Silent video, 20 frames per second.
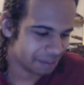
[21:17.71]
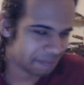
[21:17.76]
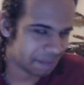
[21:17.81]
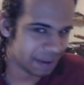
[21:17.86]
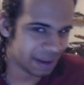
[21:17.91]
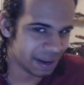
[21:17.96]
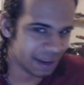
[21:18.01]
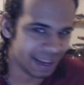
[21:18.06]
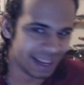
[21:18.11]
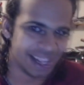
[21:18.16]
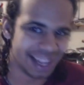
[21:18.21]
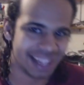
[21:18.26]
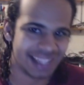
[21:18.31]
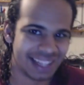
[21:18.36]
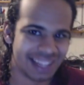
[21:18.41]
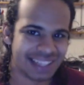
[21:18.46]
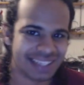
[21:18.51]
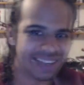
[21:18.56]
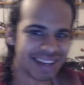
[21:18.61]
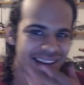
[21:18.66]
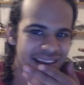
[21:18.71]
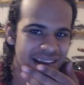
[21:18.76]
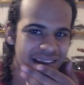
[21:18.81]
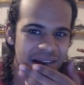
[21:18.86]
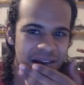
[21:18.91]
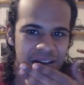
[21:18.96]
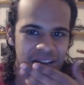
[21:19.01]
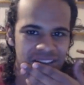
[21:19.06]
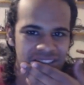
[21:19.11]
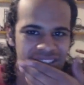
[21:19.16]
But
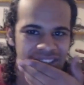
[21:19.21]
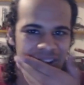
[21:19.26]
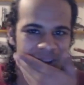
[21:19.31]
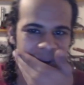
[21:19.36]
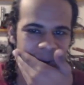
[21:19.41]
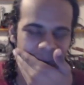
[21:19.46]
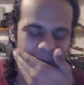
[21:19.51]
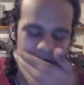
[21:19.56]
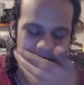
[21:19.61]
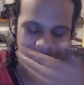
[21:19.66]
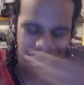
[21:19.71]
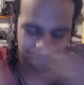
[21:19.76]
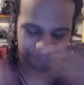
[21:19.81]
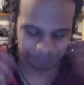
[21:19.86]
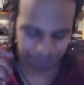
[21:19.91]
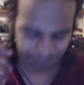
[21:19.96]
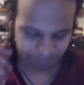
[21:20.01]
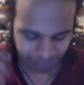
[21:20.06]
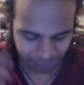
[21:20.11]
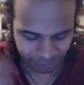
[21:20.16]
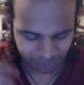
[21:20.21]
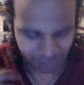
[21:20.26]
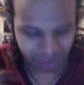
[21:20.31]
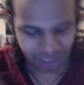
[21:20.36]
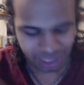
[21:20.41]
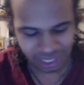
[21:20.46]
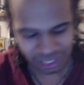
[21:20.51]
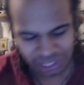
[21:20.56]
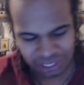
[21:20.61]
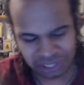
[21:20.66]
so,
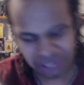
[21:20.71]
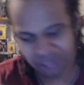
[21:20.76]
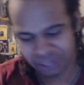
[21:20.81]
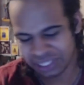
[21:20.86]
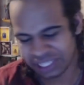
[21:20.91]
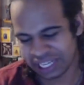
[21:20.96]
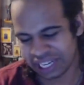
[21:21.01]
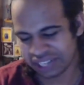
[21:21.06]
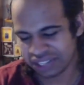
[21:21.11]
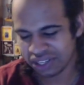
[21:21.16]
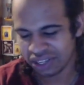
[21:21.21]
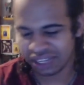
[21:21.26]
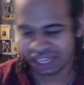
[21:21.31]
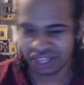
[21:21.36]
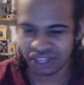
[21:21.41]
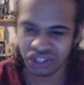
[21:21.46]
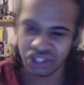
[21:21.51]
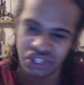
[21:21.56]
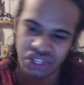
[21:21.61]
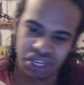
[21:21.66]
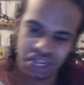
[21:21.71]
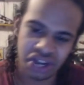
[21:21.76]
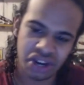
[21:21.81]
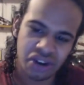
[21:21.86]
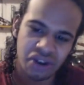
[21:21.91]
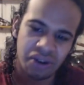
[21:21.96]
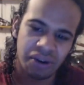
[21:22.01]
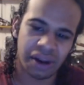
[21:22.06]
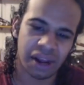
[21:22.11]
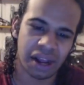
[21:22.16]
he starts singing a song like,
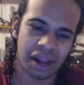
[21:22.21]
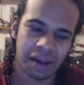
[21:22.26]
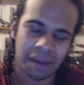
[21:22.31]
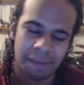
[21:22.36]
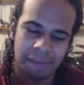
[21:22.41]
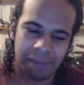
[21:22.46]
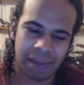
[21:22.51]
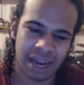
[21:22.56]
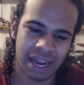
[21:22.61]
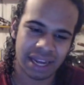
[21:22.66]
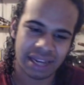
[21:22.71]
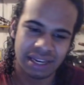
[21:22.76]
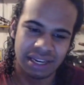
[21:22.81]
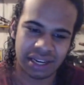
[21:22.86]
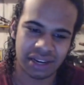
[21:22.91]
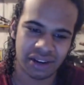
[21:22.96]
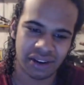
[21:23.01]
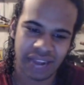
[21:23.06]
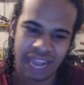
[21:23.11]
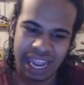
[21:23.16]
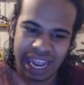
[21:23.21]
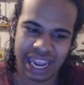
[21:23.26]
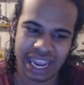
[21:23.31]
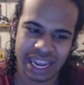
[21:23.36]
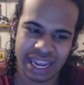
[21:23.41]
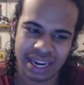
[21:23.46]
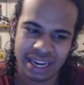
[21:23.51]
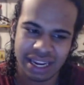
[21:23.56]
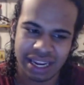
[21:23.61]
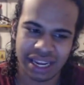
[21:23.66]
cheer up, my dear
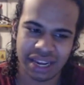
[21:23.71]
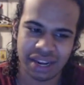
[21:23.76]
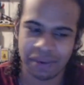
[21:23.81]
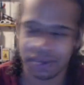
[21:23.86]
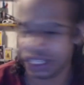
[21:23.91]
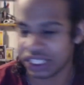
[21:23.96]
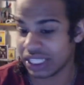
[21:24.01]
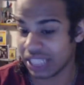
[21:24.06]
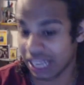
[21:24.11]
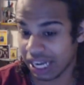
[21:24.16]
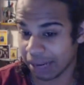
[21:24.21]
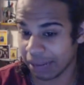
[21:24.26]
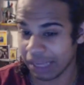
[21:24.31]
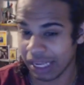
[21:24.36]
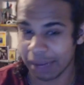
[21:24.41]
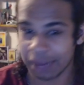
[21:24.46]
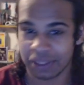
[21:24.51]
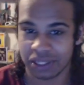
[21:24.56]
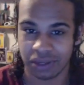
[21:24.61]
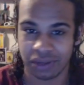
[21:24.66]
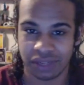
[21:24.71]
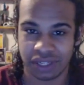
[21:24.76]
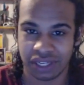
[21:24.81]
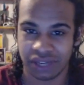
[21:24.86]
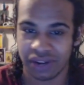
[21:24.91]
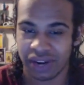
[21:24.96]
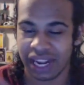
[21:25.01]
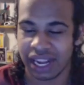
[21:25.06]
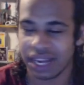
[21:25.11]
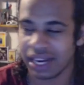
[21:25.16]
Hatey, which is the name of the episode, Dear
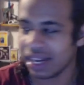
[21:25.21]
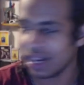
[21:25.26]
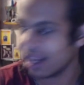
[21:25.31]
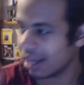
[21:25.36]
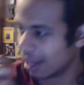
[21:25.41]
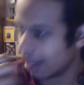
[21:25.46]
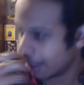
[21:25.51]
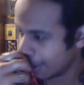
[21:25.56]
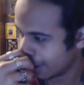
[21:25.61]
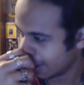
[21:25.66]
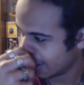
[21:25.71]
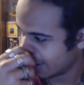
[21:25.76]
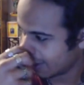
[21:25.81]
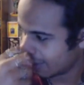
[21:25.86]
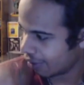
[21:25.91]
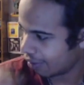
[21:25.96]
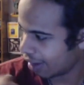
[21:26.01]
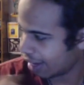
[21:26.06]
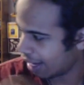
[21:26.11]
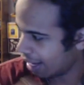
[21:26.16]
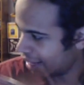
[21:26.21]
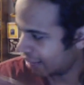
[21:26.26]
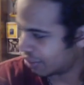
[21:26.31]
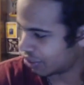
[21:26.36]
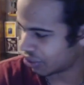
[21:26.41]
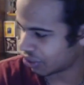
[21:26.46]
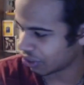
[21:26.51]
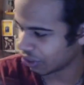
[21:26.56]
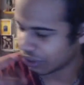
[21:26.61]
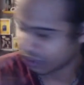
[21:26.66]
Hatey, and just
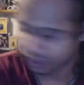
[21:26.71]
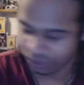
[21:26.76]
starts